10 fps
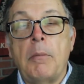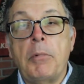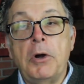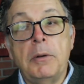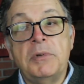
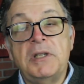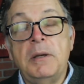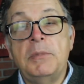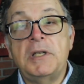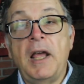Burnham
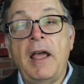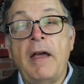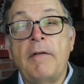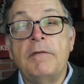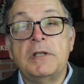seems to
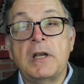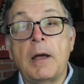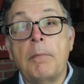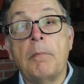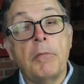have
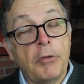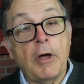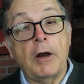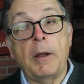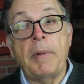some
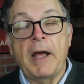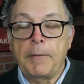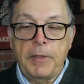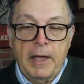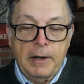thought
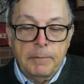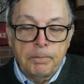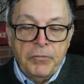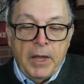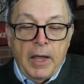about that.
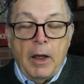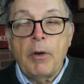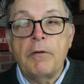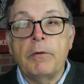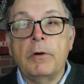
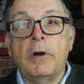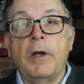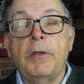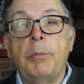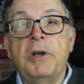
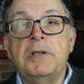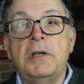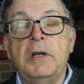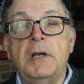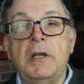However, the
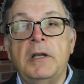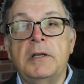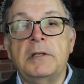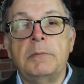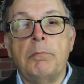president
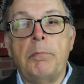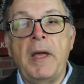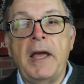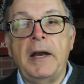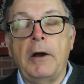is
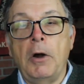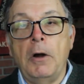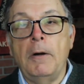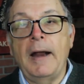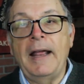mad at
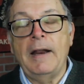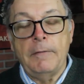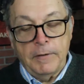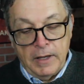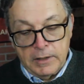her and
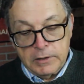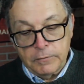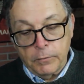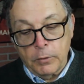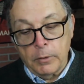at Vance
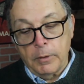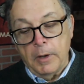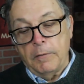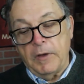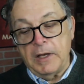for
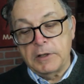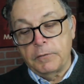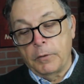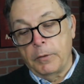backing